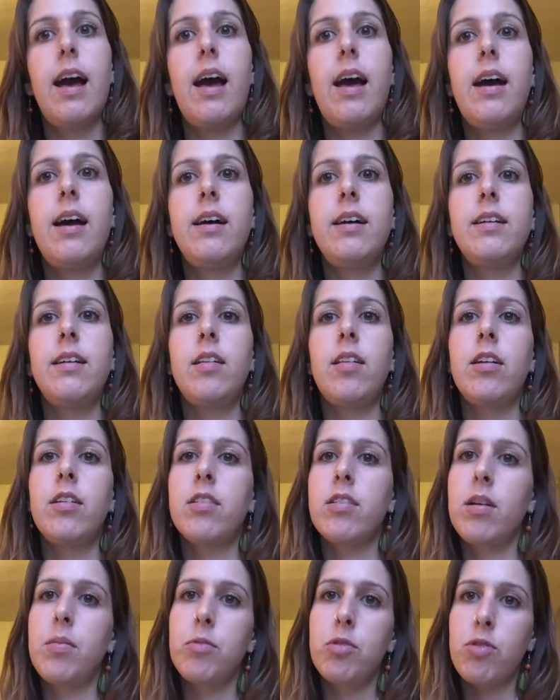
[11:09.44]
And a lot
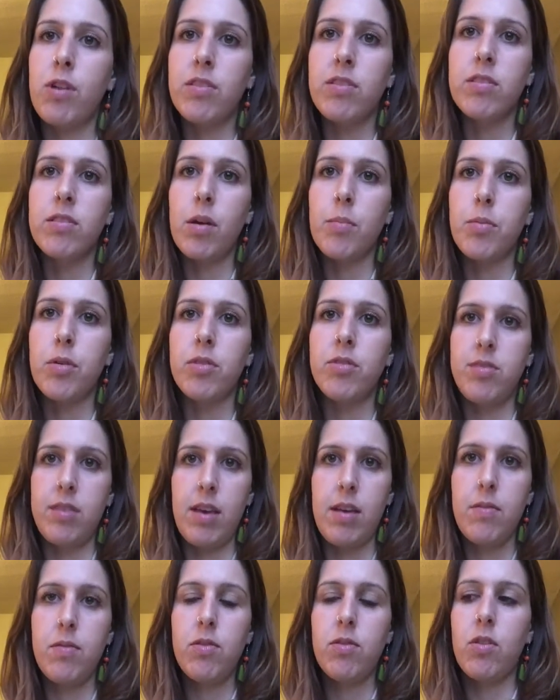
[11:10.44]
of the time stress is not
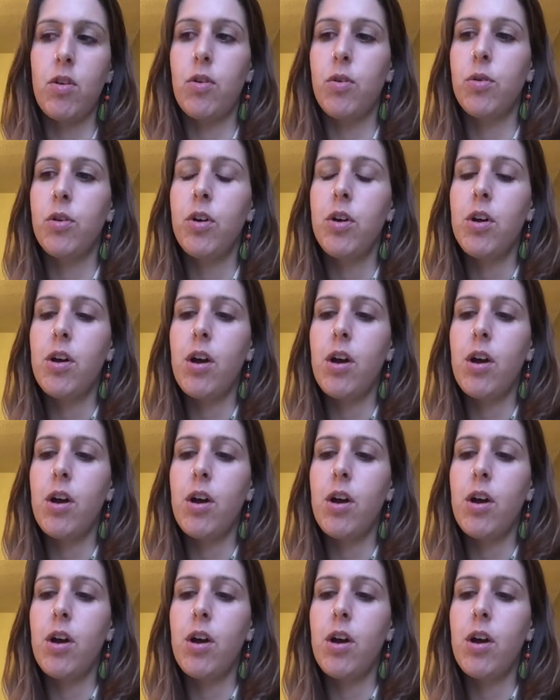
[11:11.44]
perceived, so